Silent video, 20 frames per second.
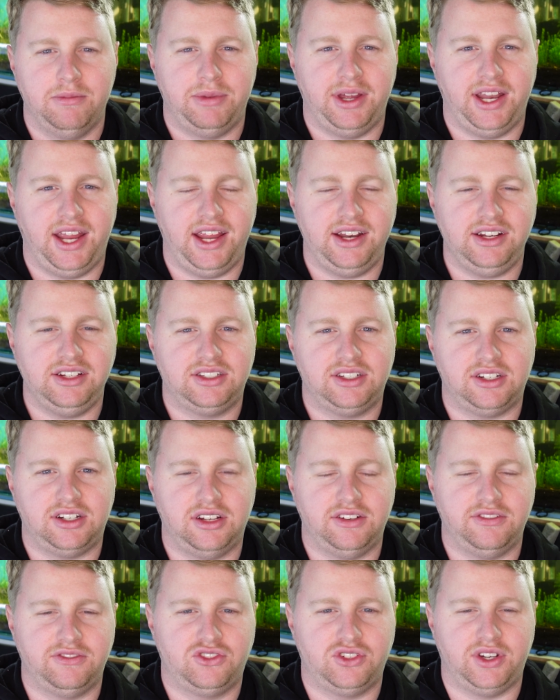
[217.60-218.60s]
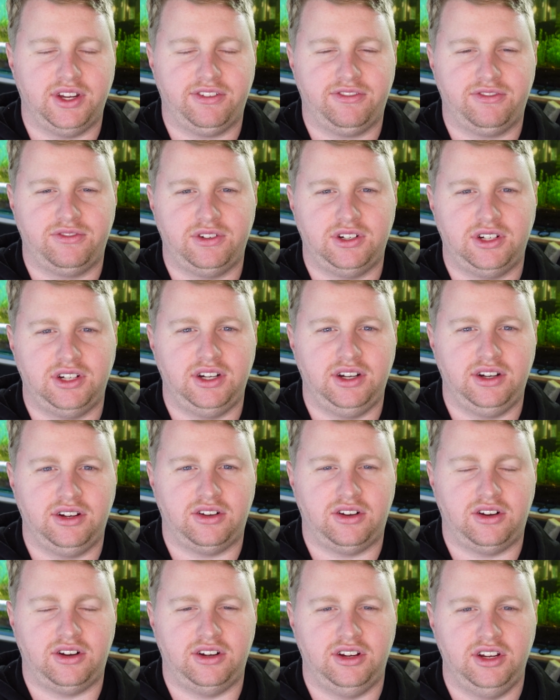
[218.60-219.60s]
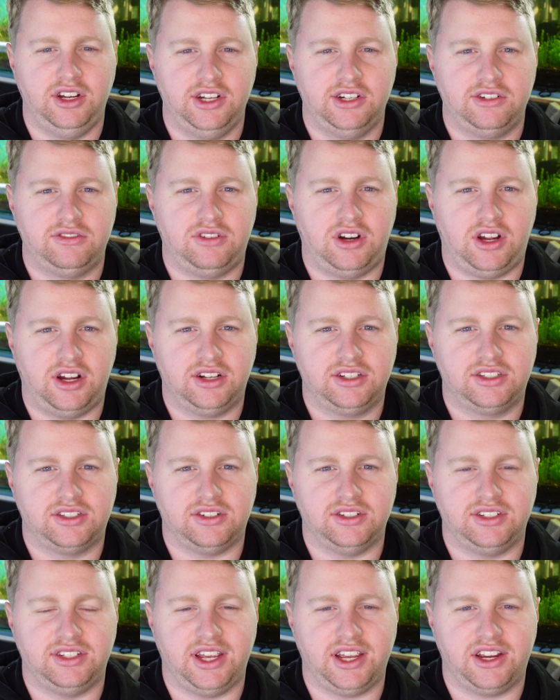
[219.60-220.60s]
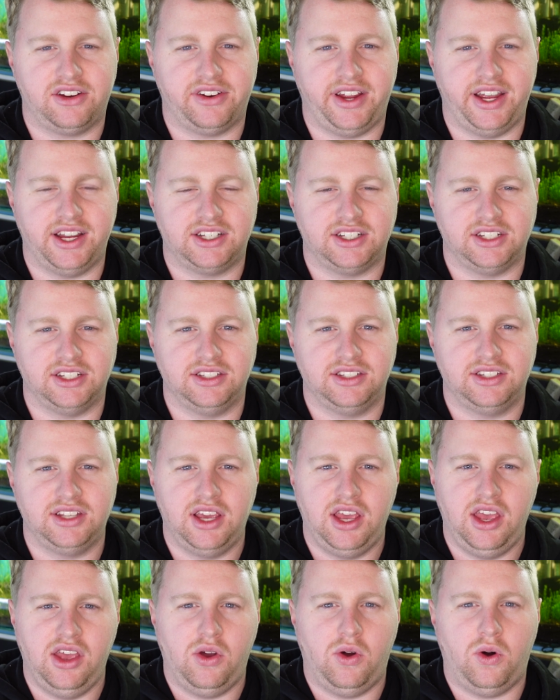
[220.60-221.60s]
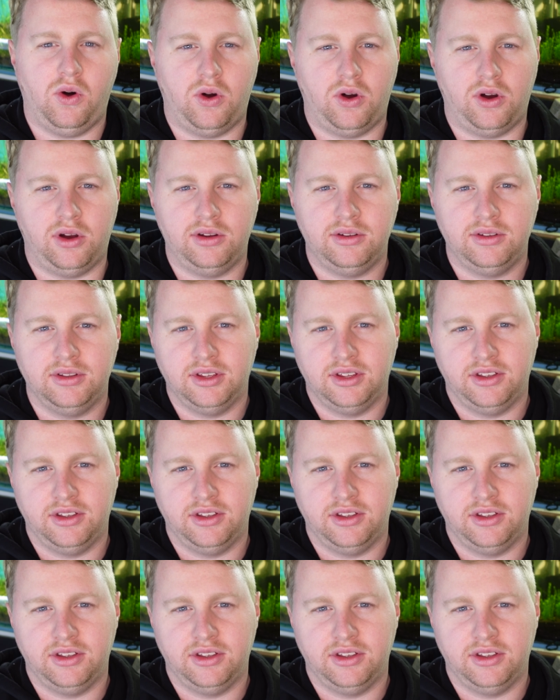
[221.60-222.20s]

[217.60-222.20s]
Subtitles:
but any sort of driftwood or rocks or decorations or